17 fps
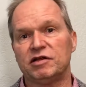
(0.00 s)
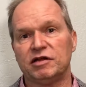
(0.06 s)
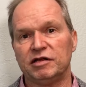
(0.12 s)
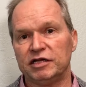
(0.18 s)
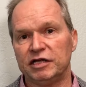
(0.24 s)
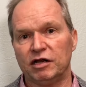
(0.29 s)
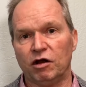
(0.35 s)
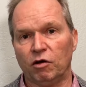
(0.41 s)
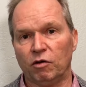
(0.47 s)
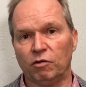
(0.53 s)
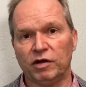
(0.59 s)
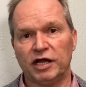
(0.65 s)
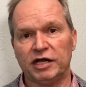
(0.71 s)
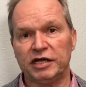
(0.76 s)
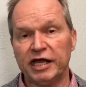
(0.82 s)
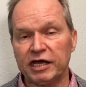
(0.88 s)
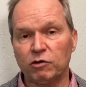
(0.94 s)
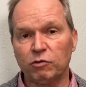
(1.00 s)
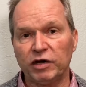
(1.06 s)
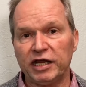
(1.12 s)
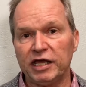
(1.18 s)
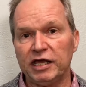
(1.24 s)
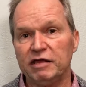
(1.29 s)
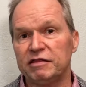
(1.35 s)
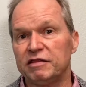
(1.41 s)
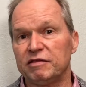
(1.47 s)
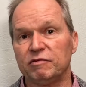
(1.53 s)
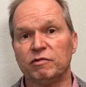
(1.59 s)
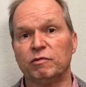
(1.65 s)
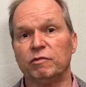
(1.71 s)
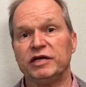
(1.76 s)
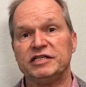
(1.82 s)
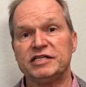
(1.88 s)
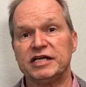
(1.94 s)
you know, iniquity
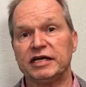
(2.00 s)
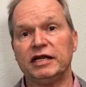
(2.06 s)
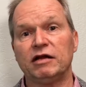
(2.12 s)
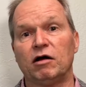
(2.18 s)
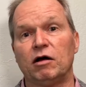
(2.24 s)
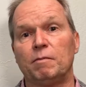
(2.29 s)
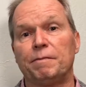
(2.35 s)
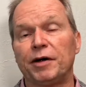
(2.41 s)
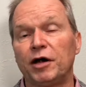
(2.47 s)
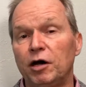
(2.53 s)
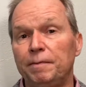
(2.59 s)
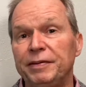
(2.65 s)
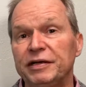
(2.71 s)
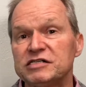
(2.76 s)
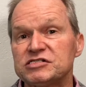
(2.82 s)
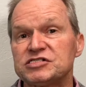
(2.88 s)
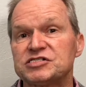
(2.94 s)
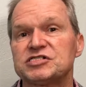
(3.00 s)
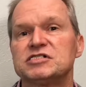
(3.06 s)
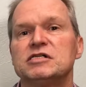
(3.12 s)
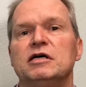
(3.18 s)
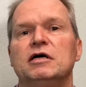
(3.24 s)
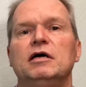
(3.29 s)
when we did it on purpose.